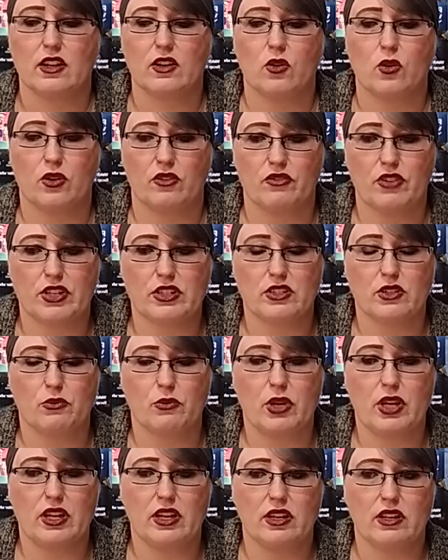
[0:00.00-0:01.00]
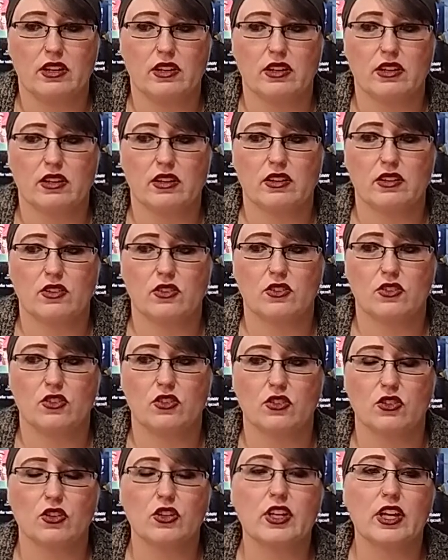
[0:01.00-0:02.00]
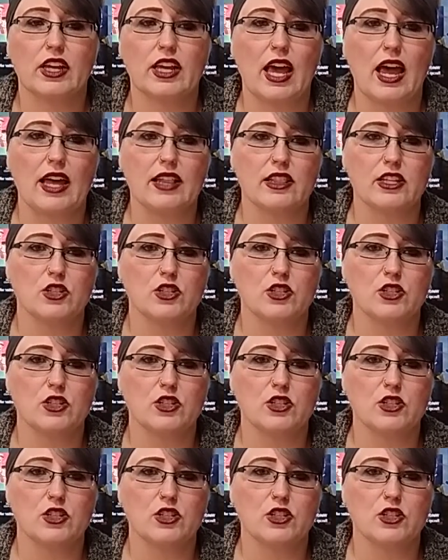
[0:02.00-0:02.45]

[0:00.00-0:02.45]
or victim in to looking at